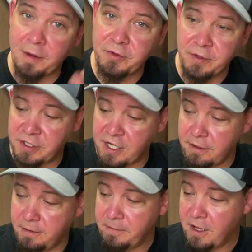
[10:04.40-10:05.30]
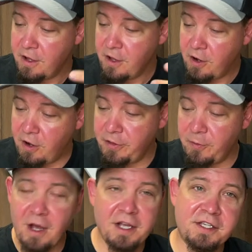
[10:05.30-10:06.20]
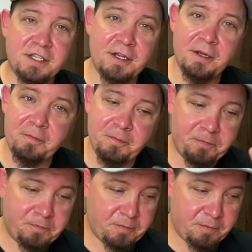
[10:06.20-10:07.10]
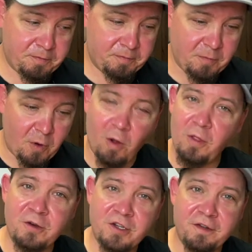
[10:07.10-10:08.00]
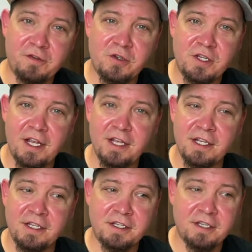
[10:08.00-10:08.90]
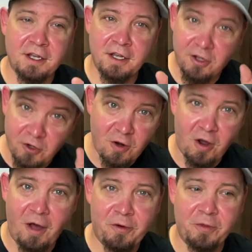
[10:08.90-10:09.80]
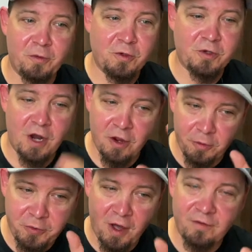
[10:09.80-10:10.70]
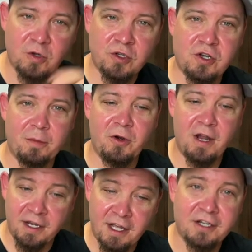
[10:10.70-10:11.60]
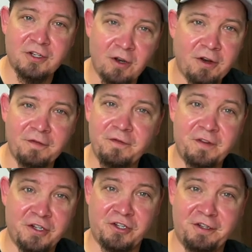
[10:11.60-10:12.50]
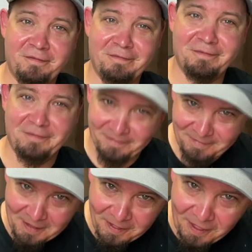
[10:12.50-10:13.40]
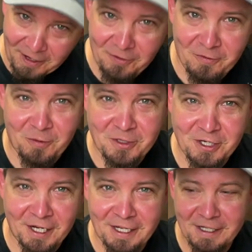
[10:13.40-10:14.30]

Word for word: to the channel. Otherwise, um, all there is left to say is uh, good luck out on the water. I hope you have a good summer and catch a lot of fish. Thank you for watching.